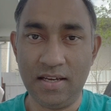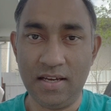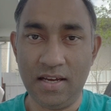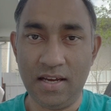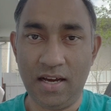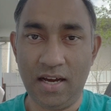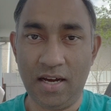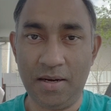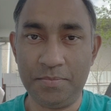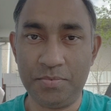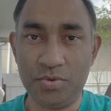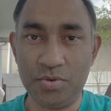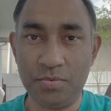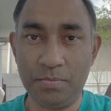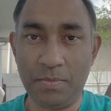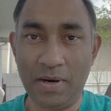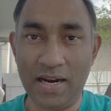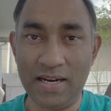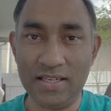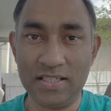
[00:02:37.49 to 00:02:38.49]
up to
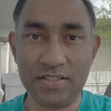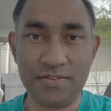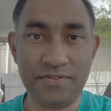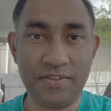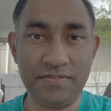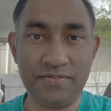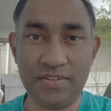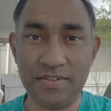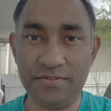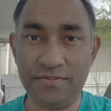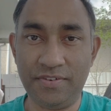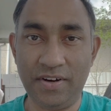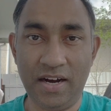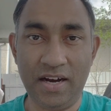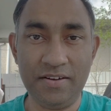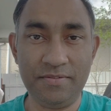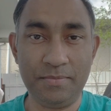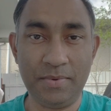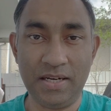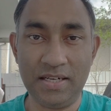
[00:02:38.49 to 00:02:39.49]
minus
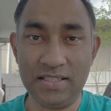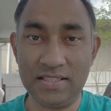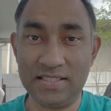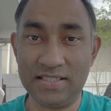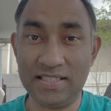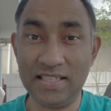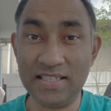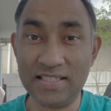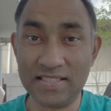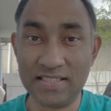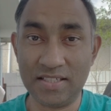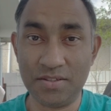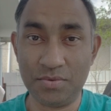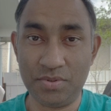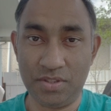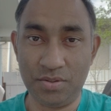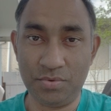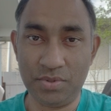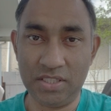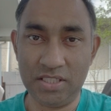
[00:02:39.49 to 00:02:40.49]
55, minus 60
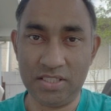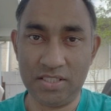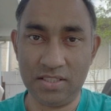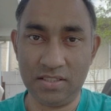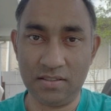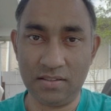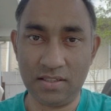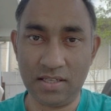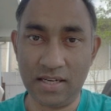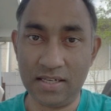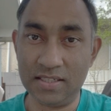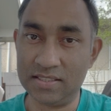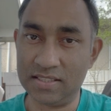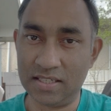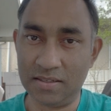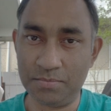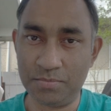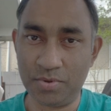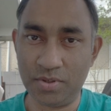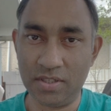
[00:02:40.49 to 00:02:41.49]
with the wind chill at
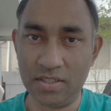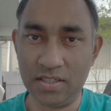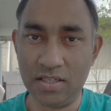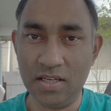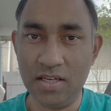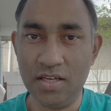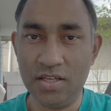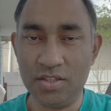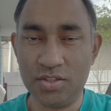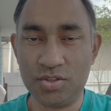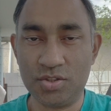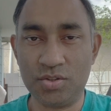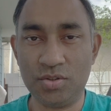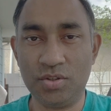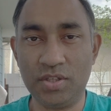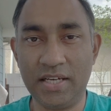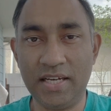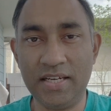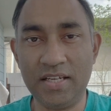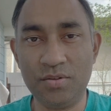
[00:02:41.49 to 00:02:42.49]
some point.
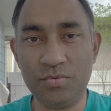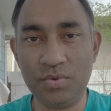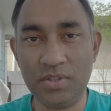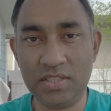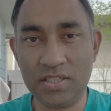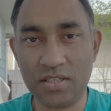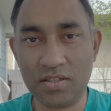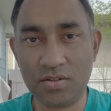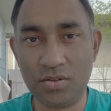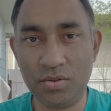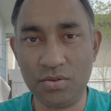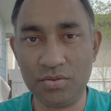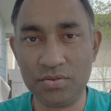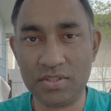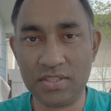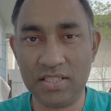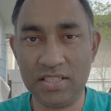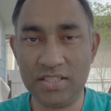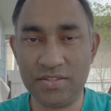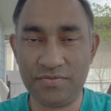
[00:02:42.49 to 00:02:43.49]
So getting winter
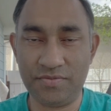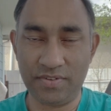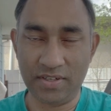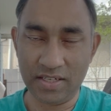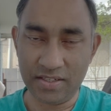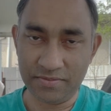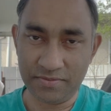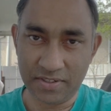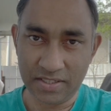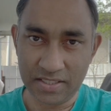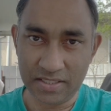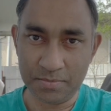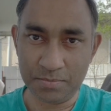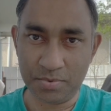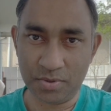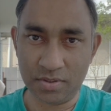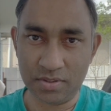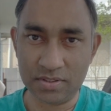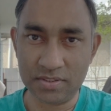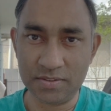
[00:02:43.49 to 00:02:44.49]
clothes is very, very
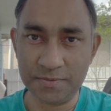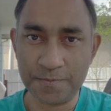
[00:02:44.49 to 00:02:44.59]
important.